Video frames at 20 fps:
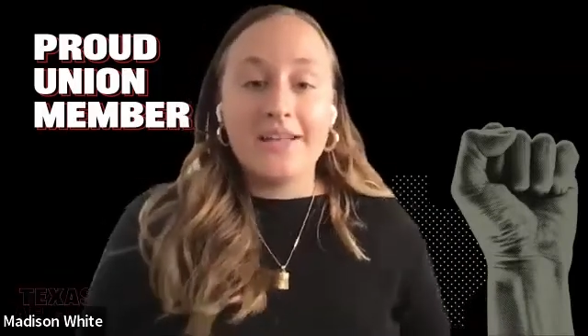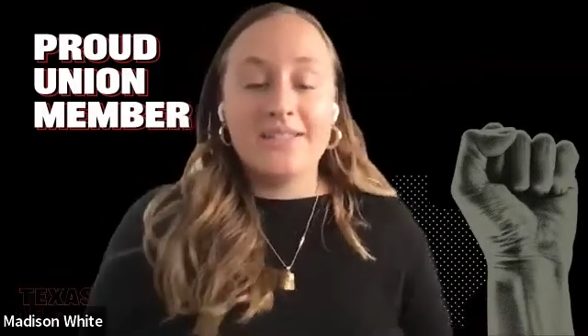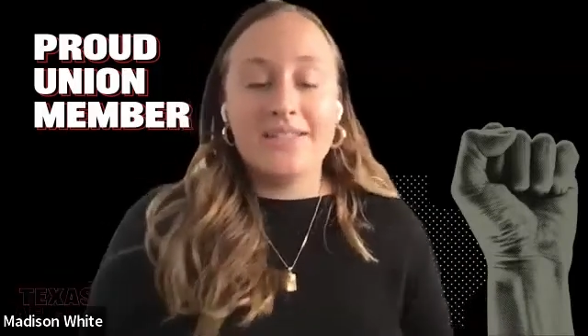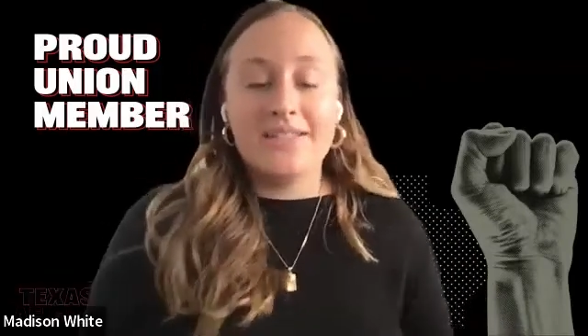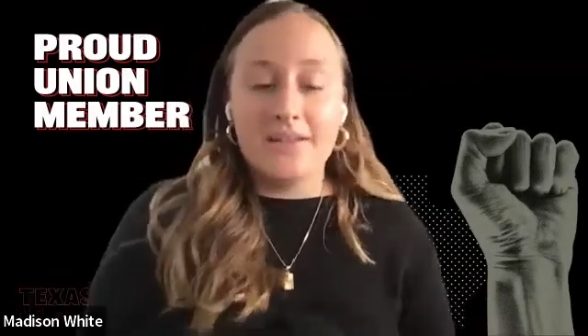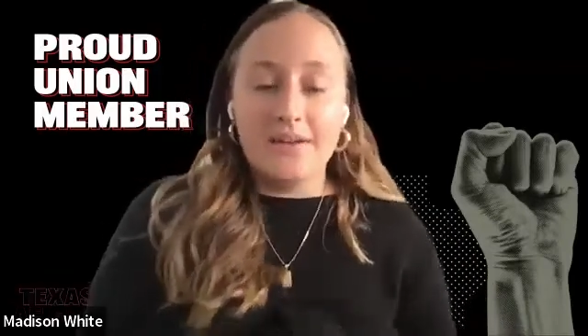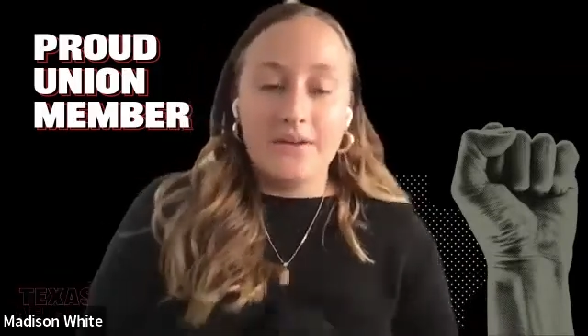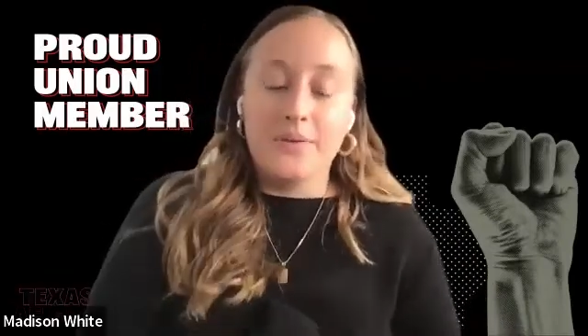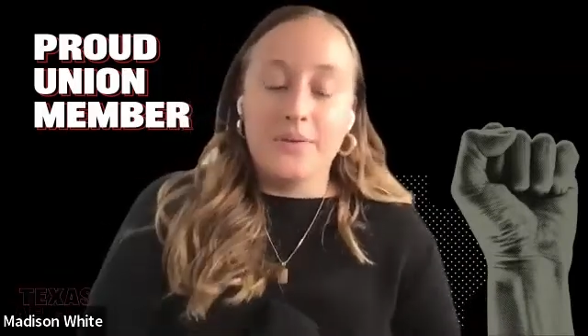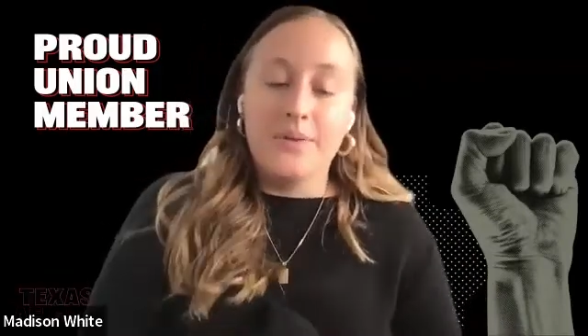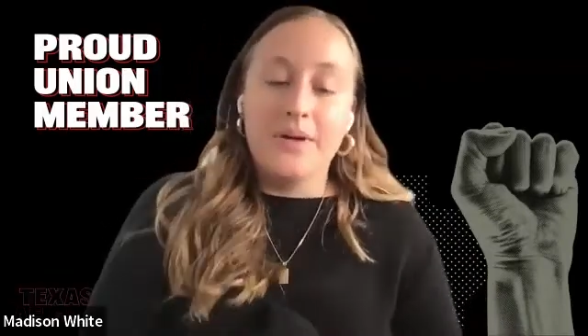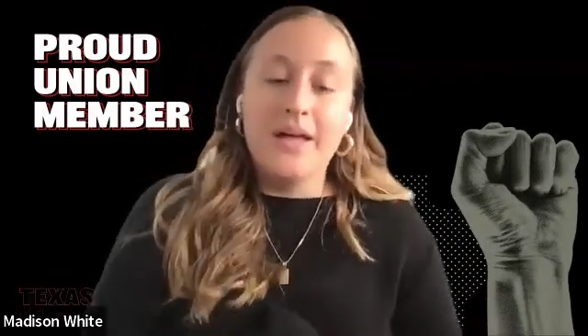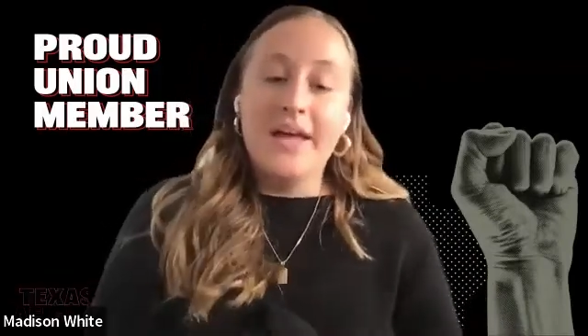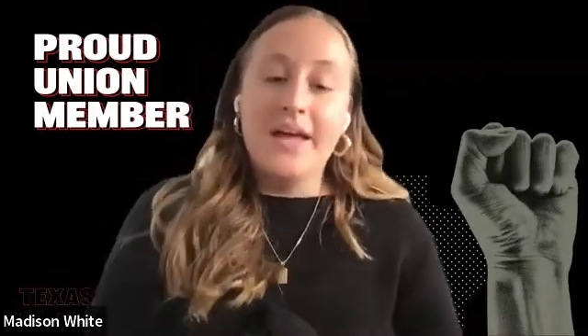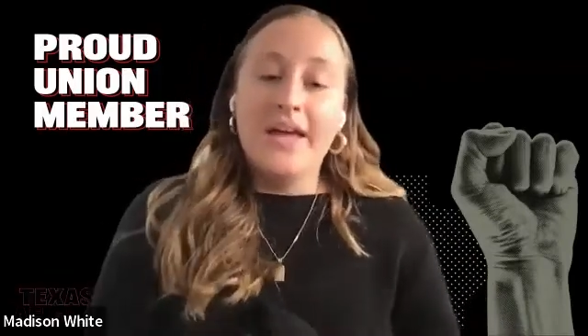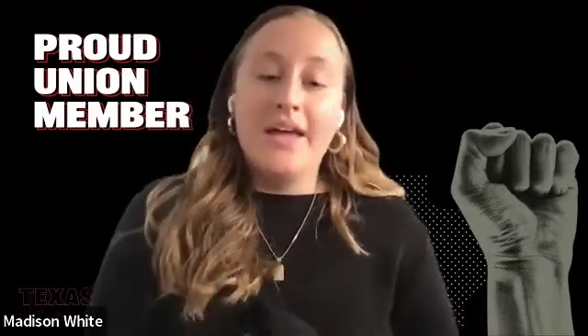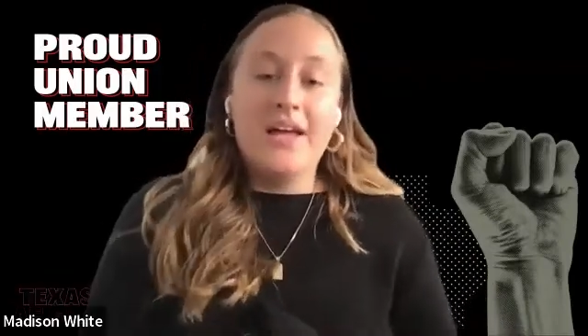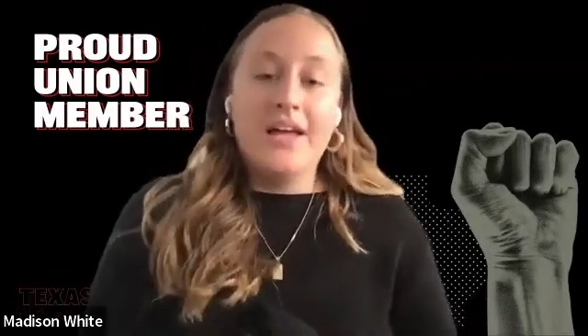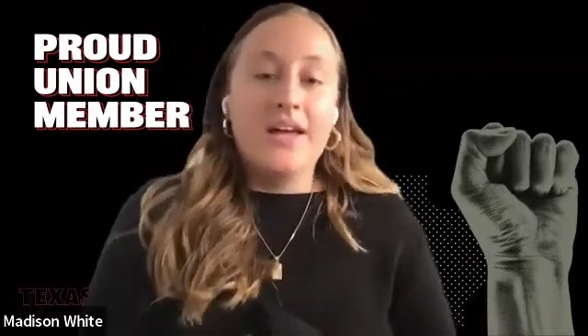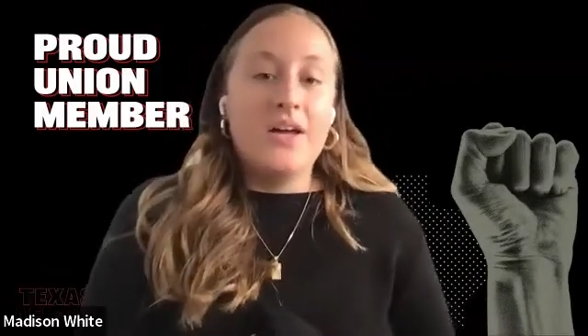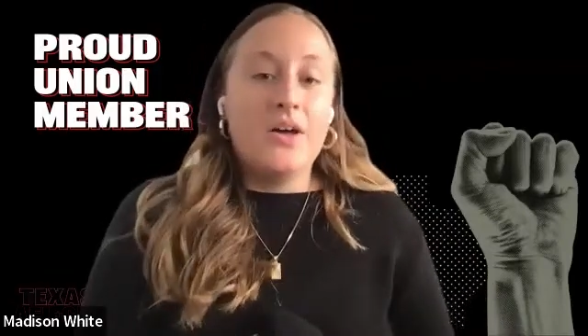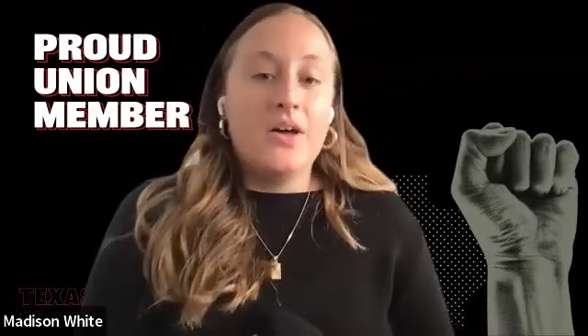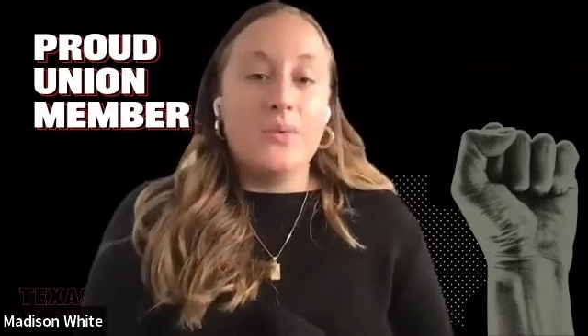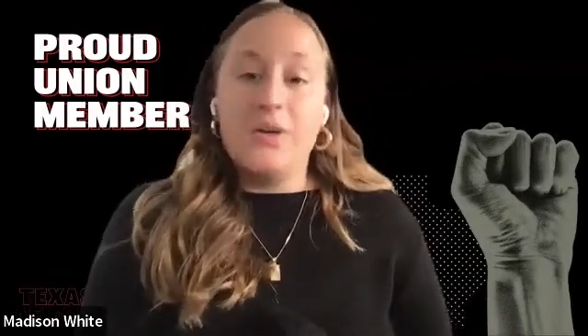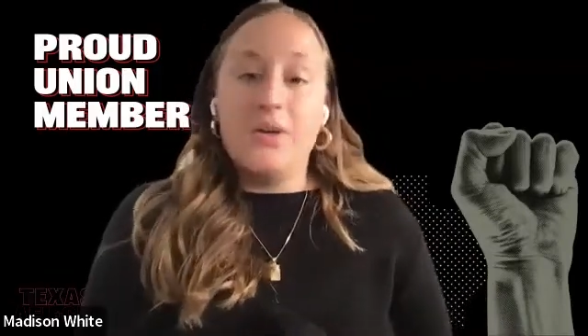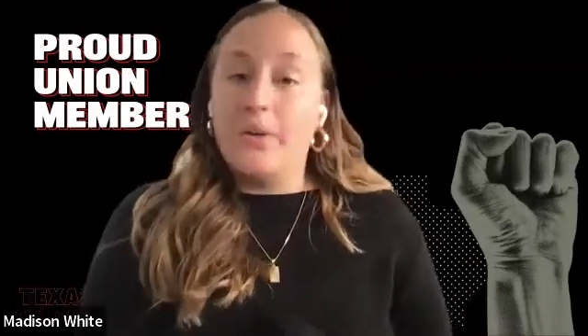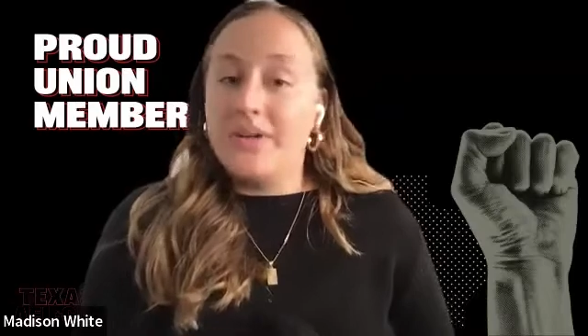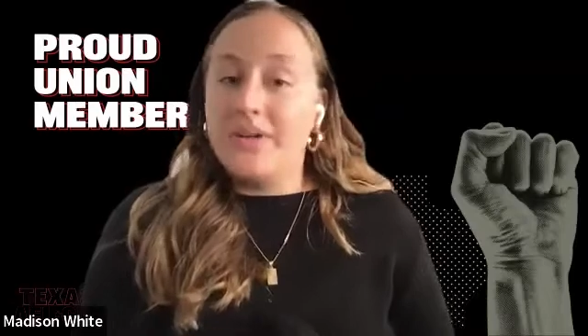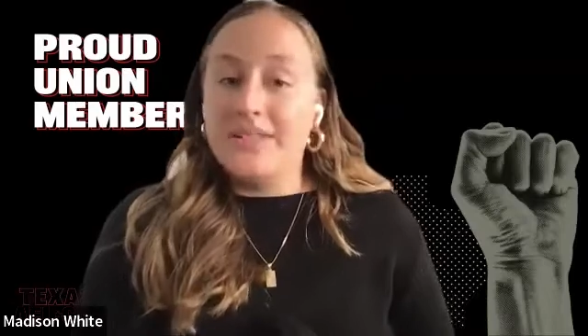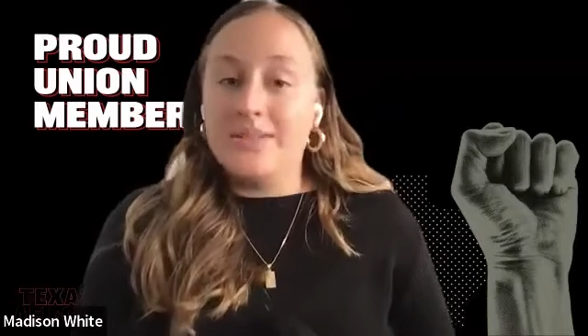So we
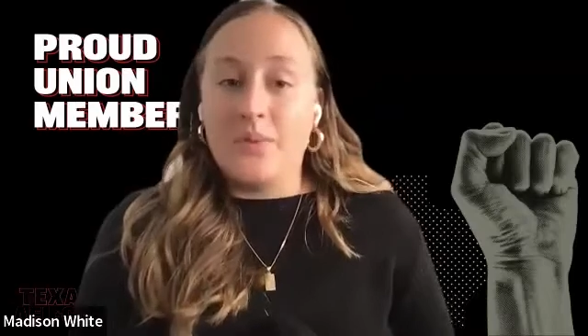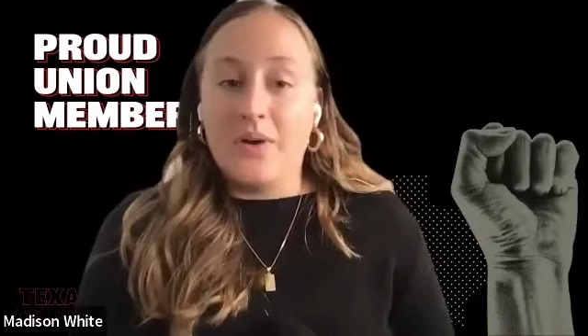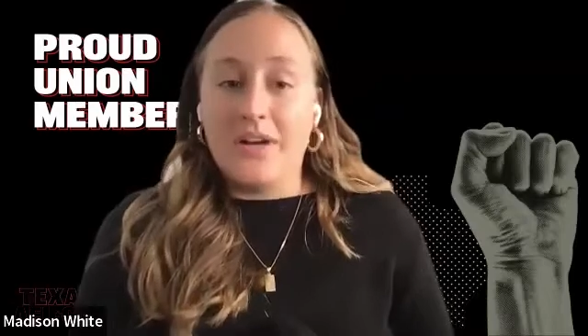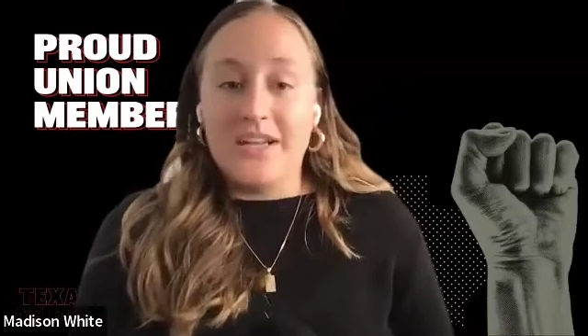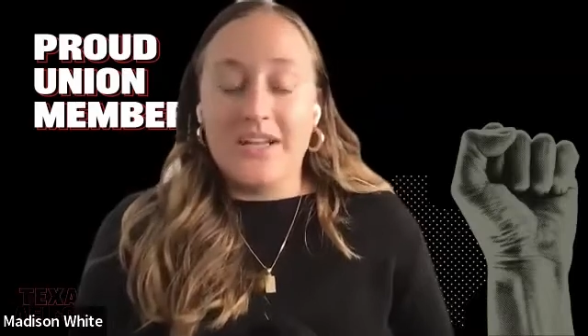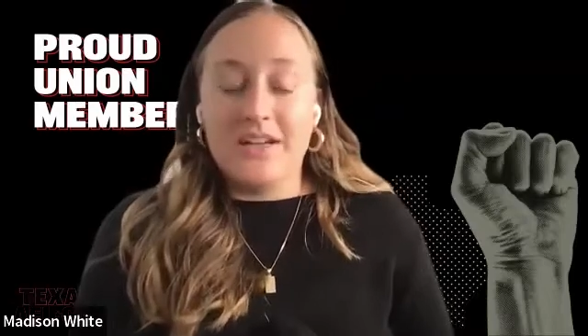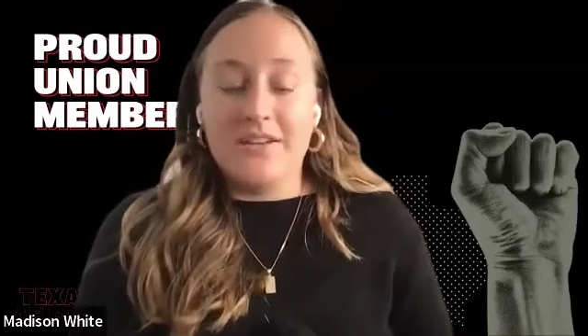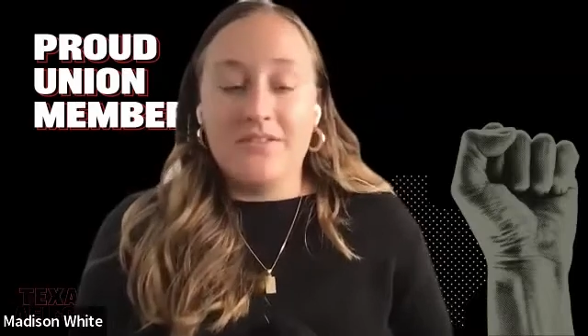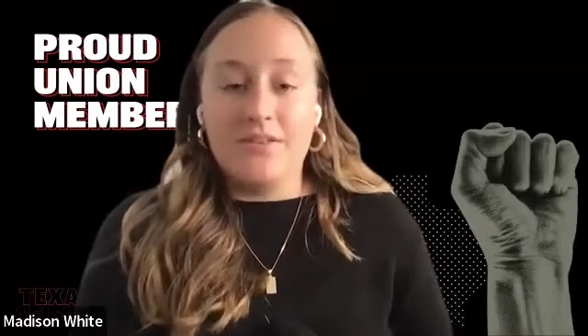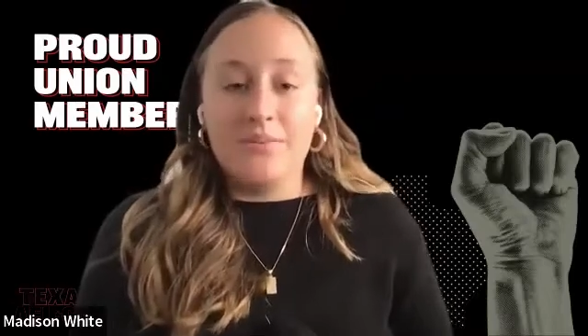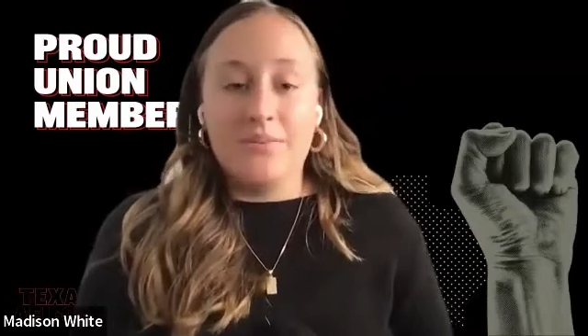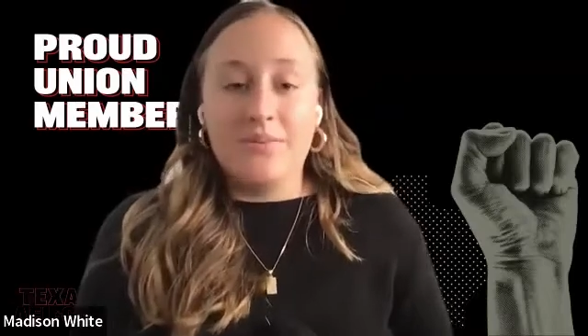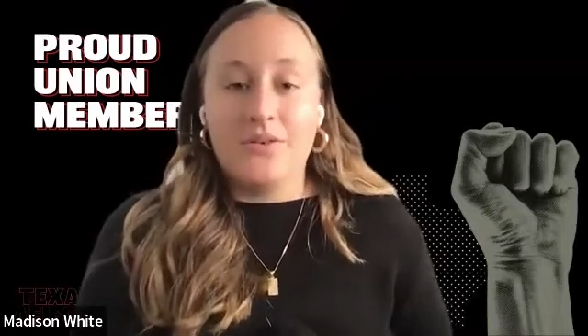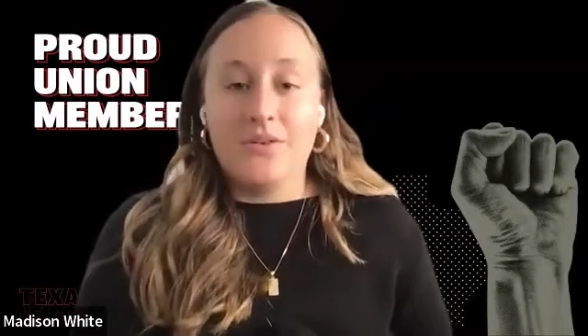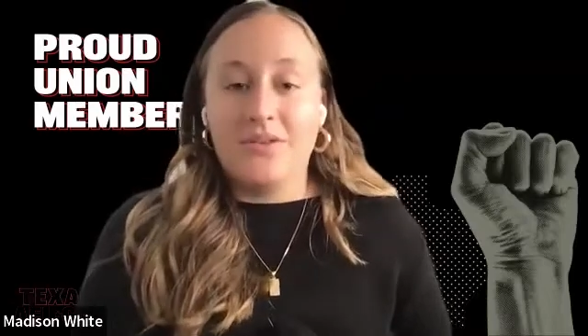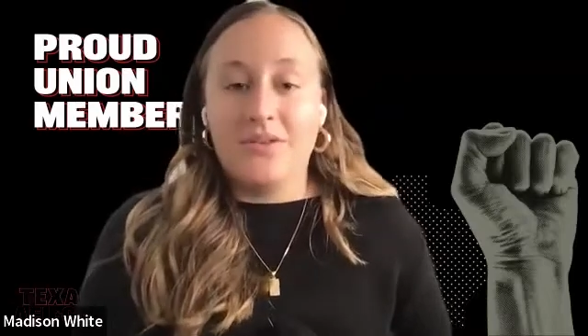always want to hear from you.